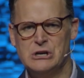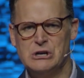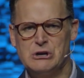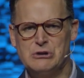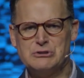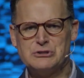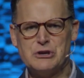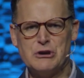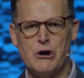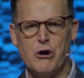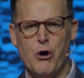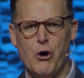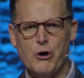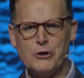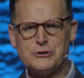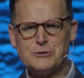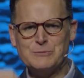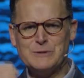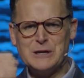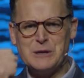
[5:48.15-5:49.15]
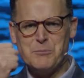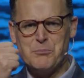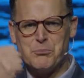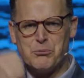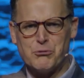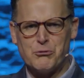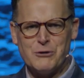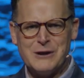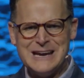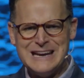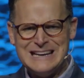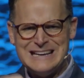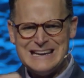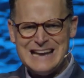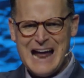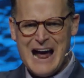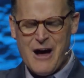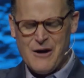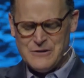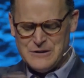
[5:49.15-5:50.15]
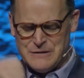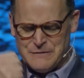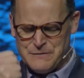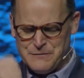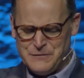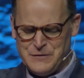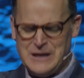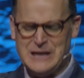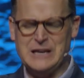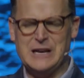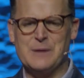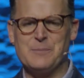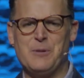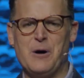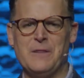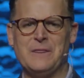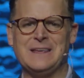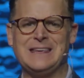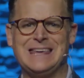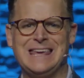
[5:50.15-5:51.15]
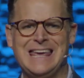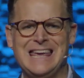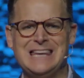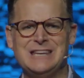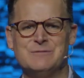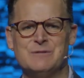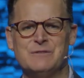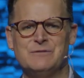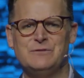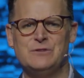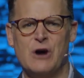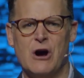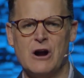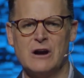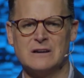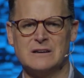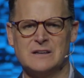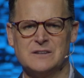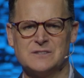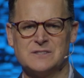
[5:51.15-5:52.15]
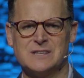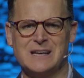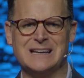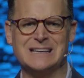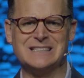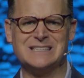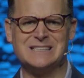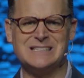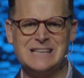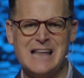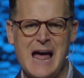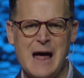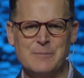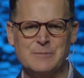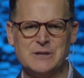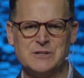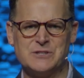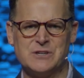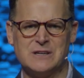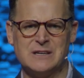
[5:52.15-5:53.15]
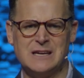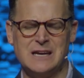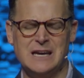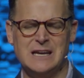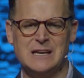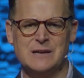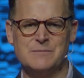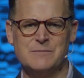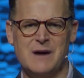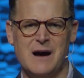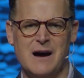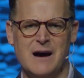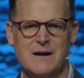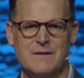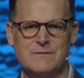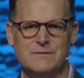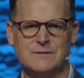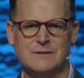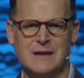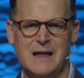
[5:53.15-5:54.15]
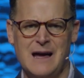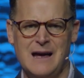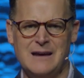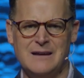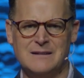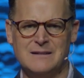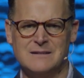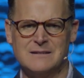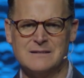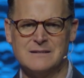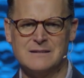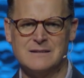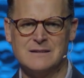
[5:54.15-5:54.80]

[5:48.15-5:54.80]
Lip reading: who's going to ultimately bring down defeat upon the kingdom of darkness and establish a kingdom of light.